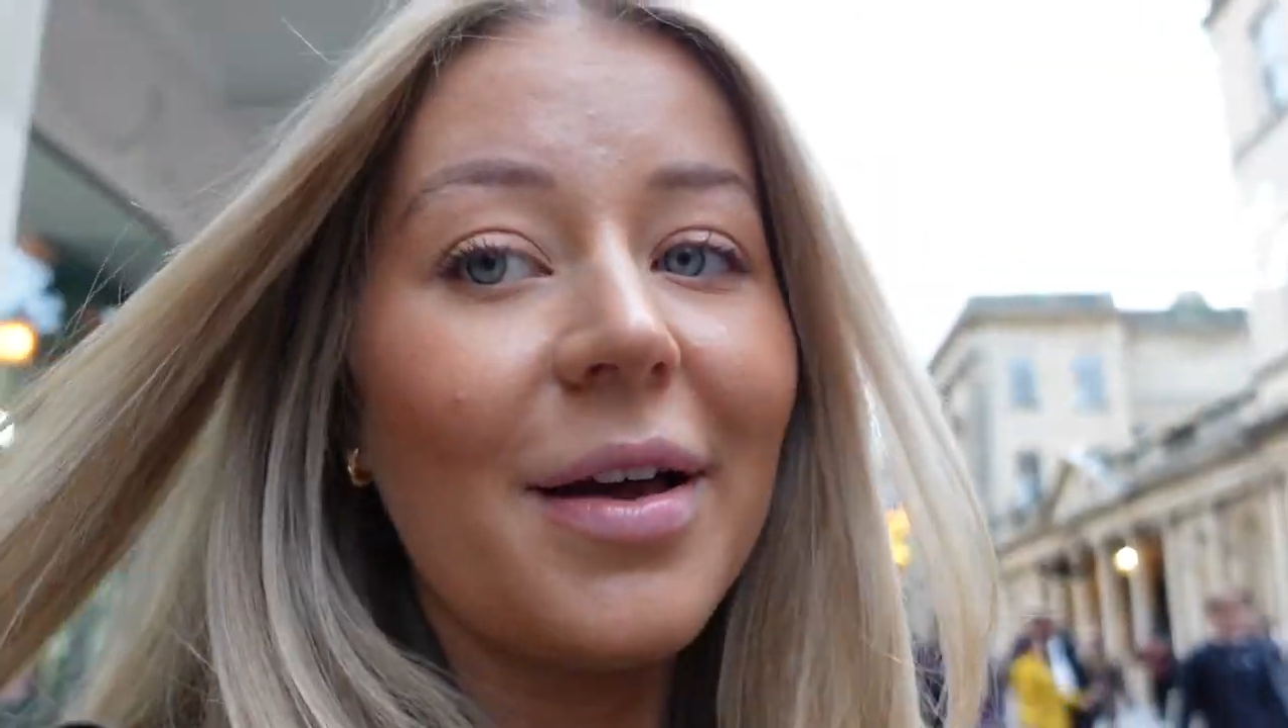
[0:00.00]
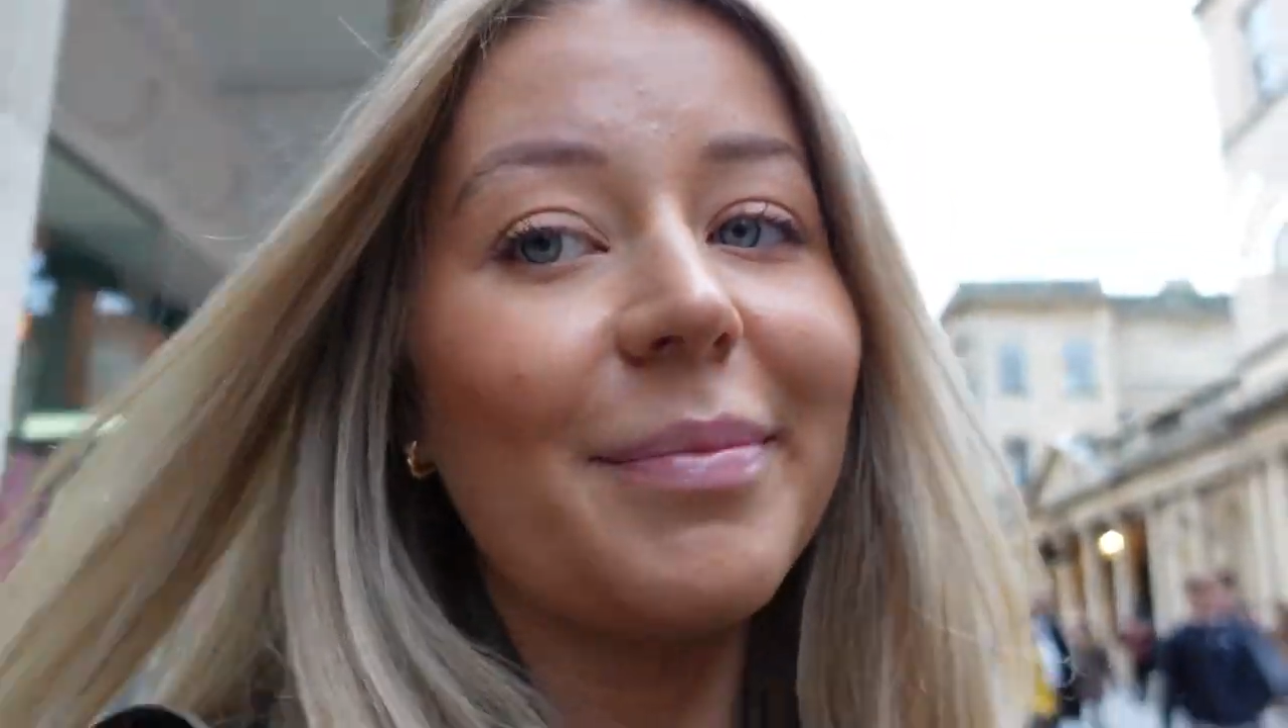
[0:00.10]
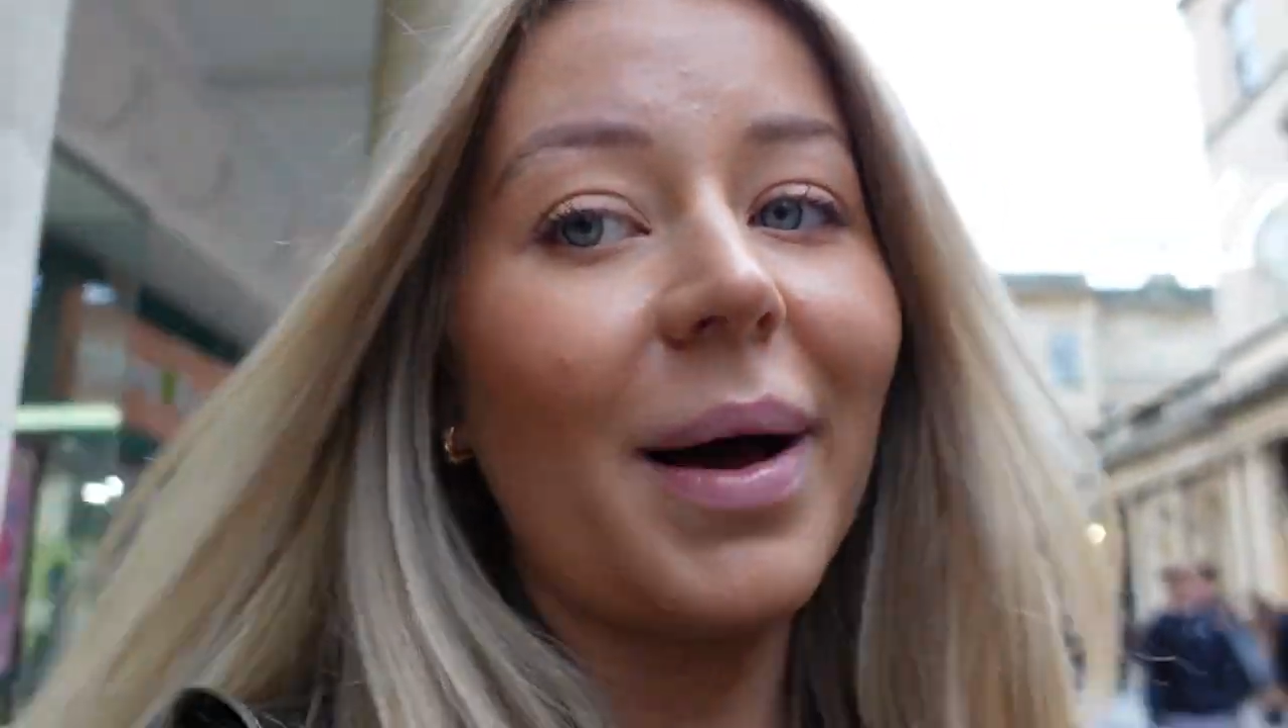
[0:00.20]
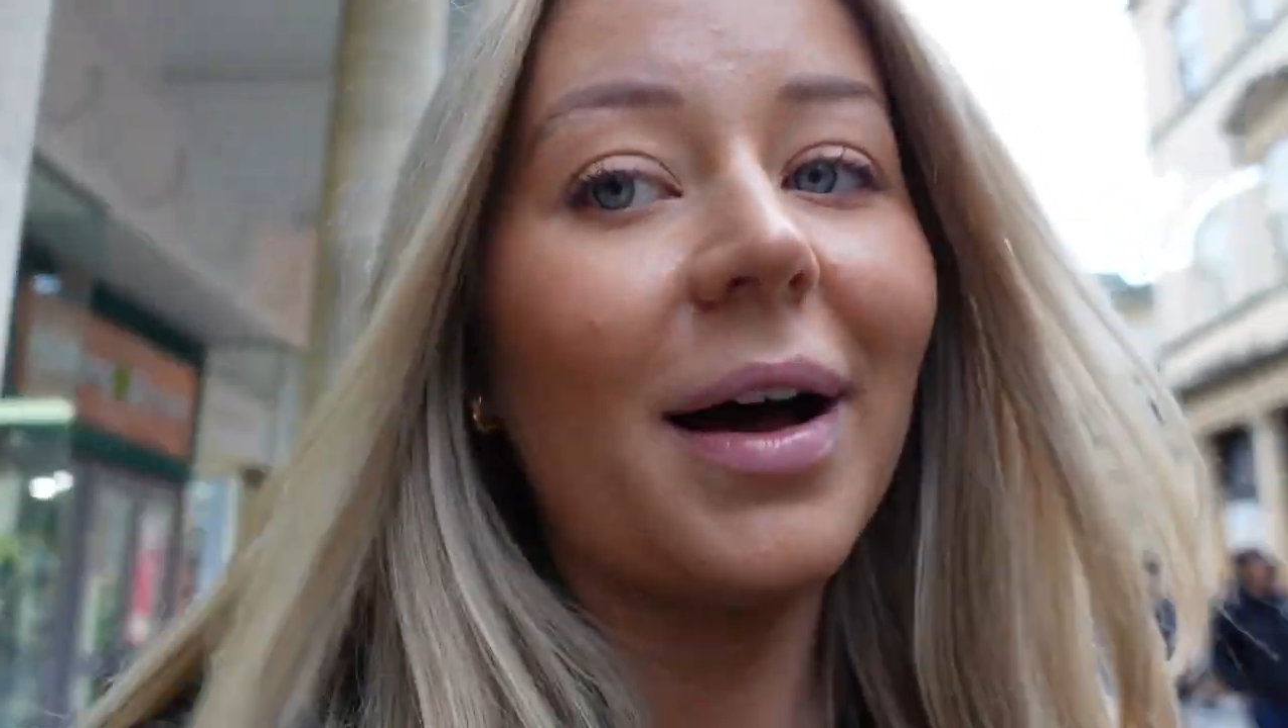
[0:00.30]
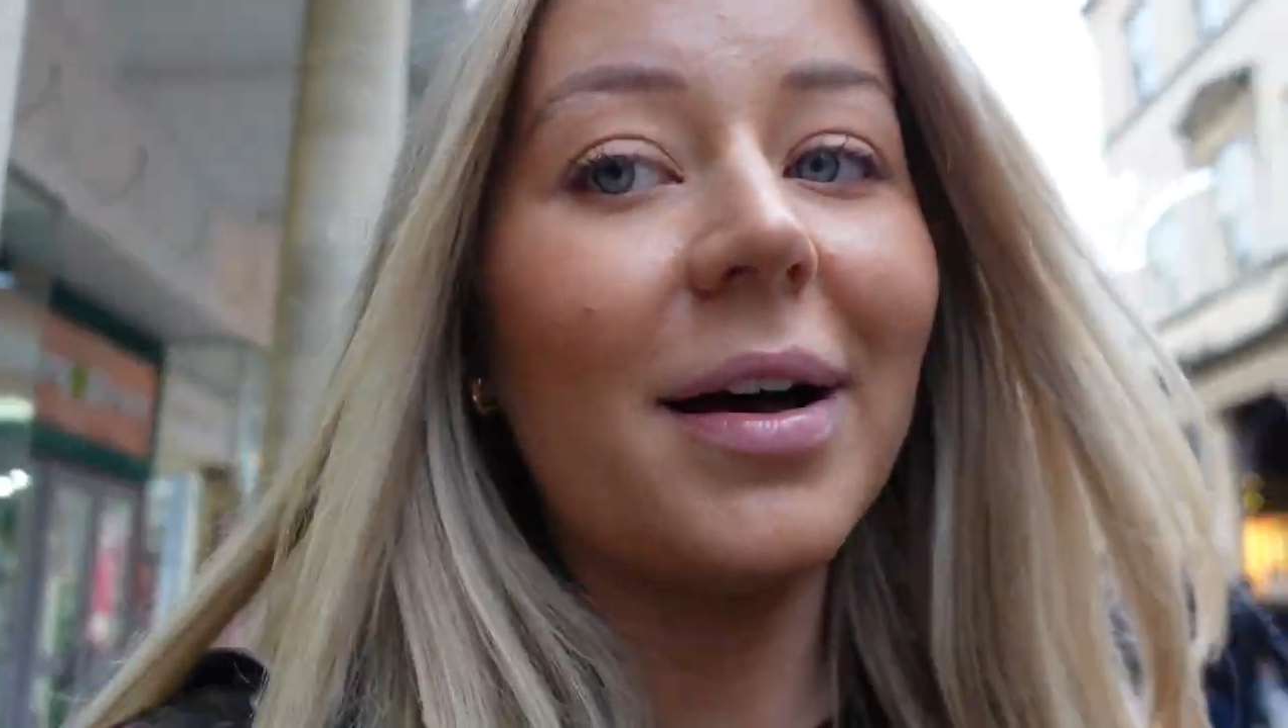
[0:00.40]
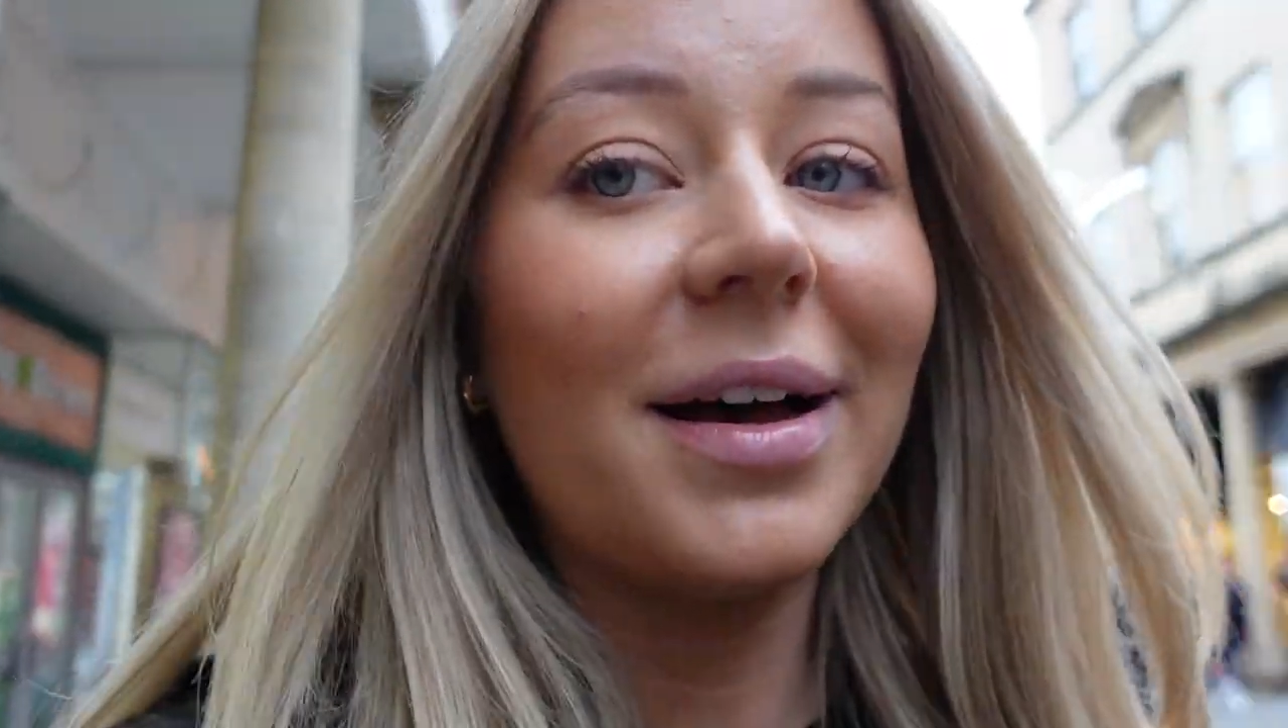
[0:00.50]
But